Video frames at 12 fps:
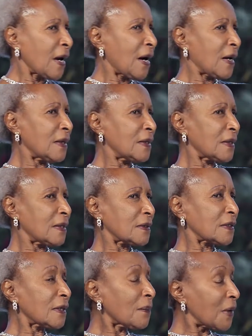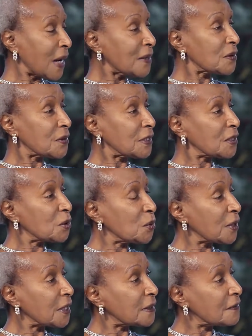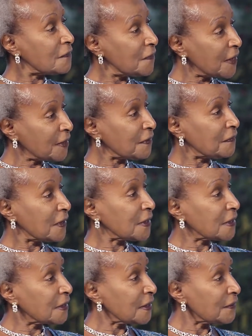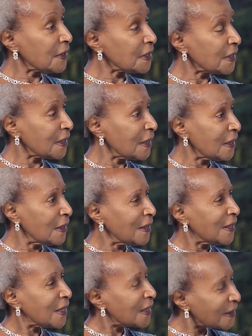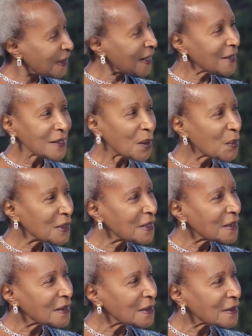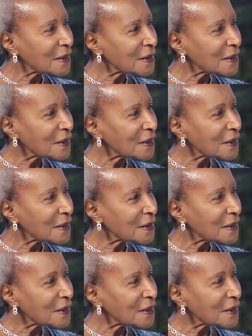And some countries took it very, very seriously. In Kenya, we didn't.